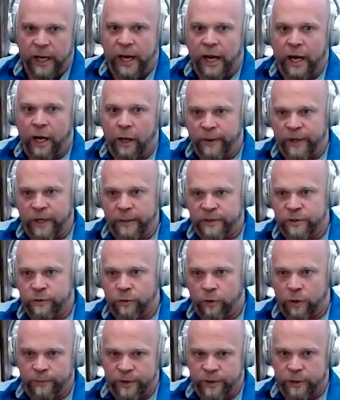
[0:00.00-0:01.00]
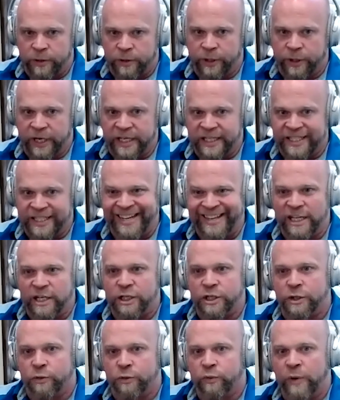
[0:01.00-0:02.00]
helping absorb nutrients and then
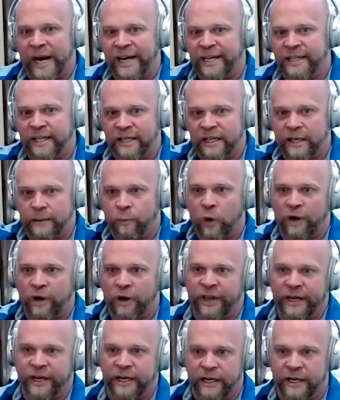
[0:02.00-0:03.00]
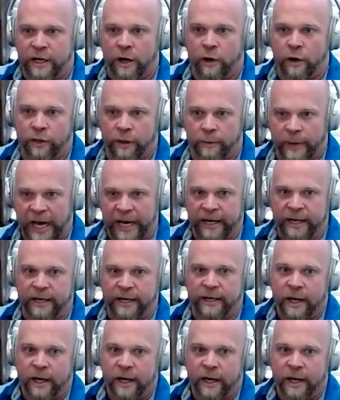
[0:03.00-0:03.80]
directing them where they need to go in the body,